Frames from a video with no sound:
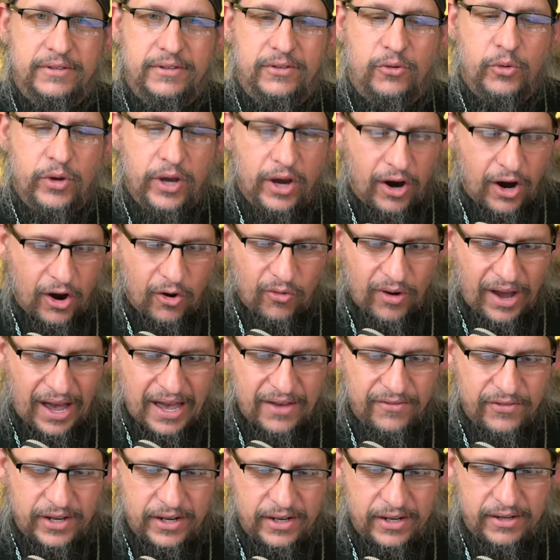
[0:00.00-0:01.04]
We are
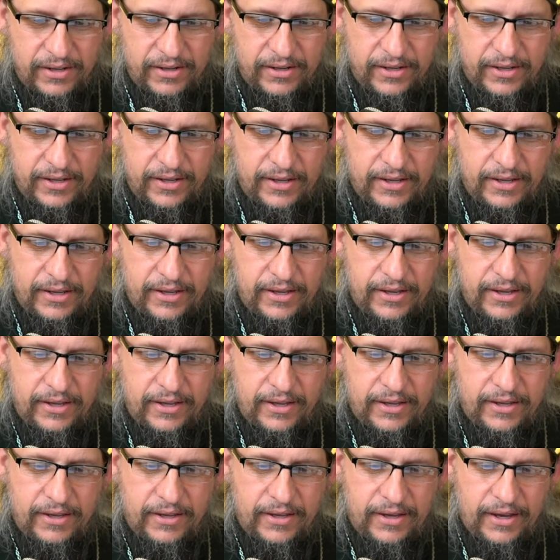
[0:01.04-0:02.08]
arriving
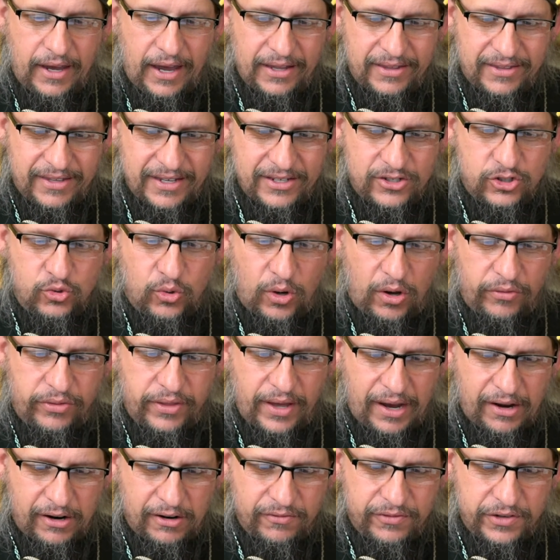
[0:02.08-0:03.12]
at this 12th
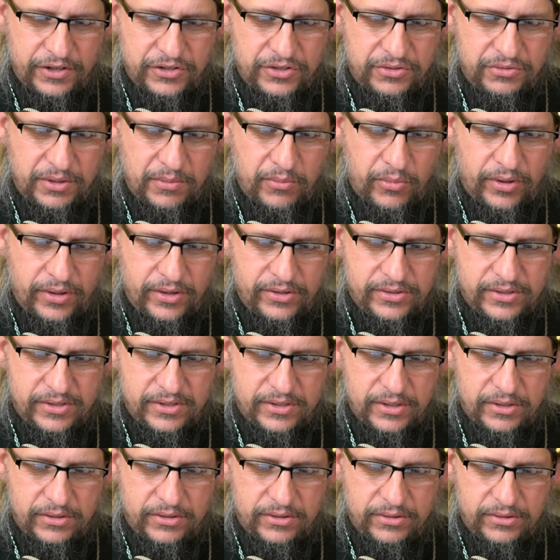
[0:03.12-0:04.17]
hour of history, brothers and
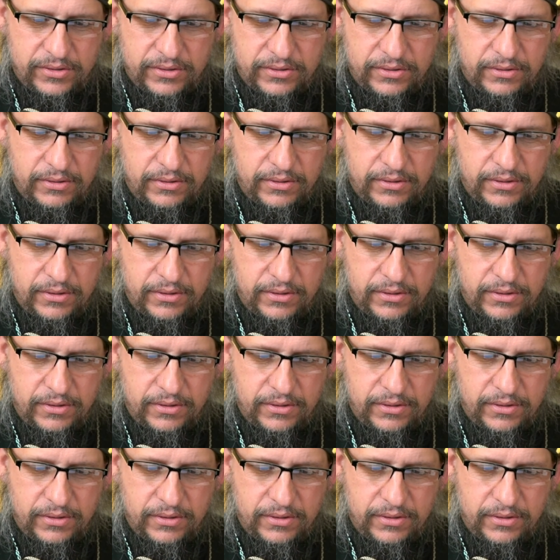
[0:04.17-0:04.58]
sisters.